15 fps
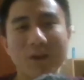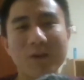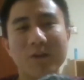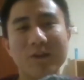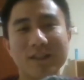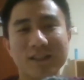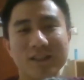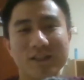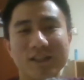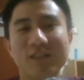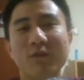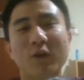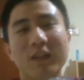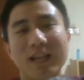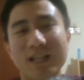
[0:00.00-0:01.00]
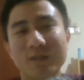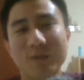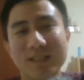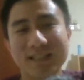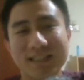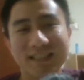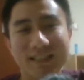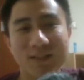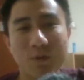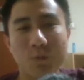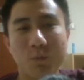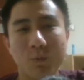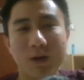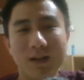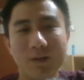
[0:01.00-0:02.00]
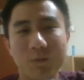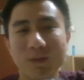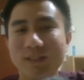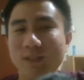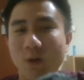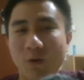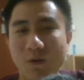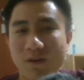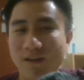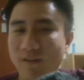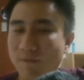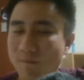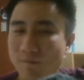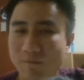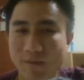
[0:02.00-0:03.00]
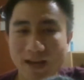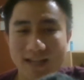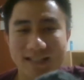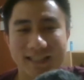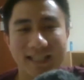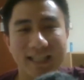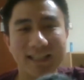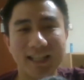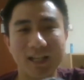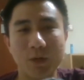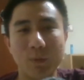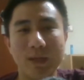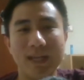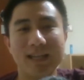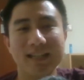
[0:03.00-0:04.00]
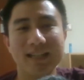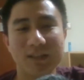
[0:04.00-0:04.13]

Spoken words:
your research, just for a last question, what's your best key takeaway?